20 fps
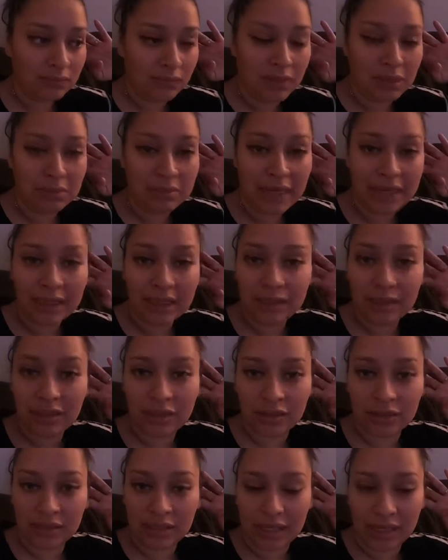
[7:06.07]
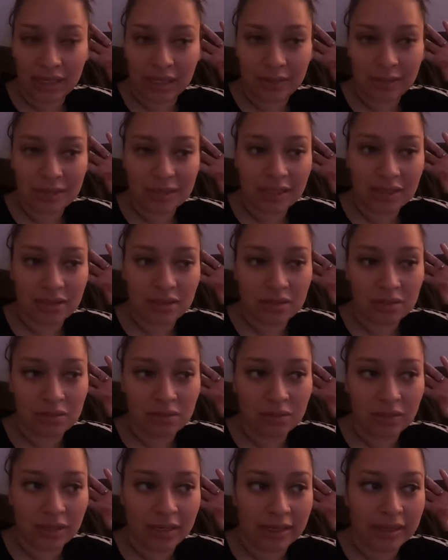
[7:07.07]
Maggie the other day. I was like,
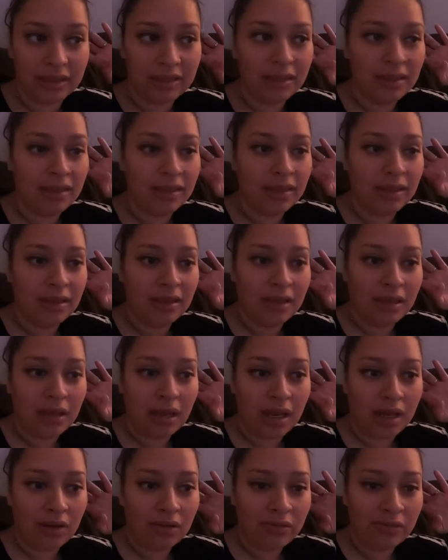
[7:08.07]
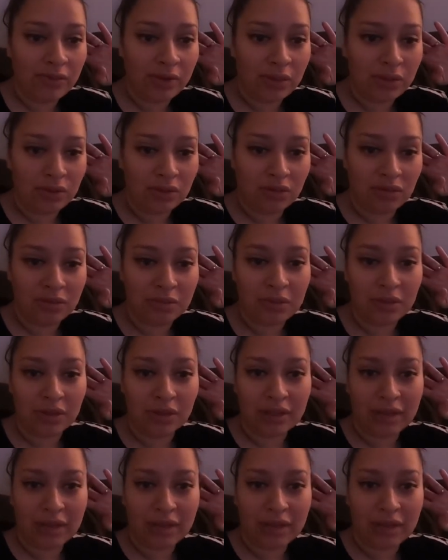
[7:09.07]
dude, like, I don't feel normal.